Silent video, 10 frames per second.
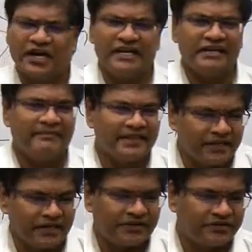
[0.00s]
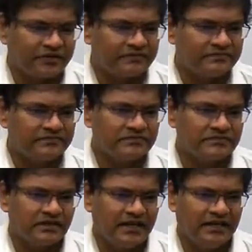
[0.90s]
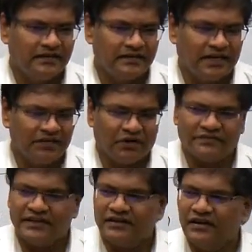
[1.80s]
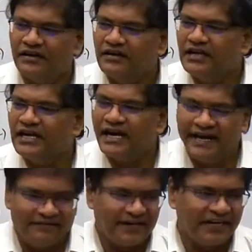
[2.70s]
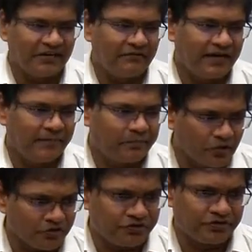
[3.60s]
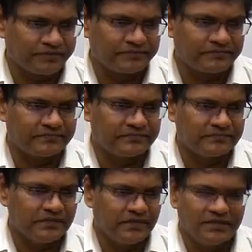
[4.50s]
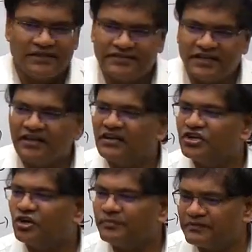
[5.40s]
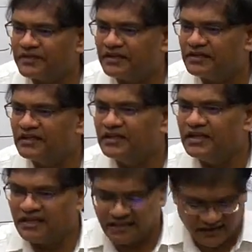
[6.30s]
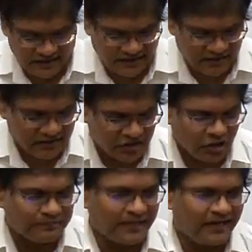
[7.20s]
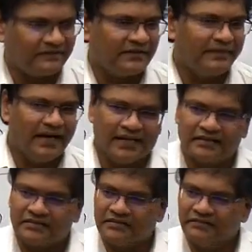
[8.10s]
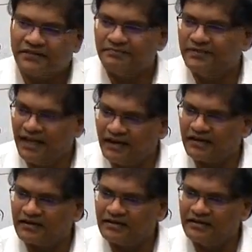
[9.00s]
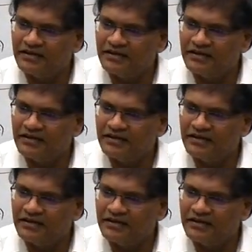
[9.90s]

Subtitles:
training methods. That is what we call ivory tower approach. They sit on the top of the top tier of the building. From there,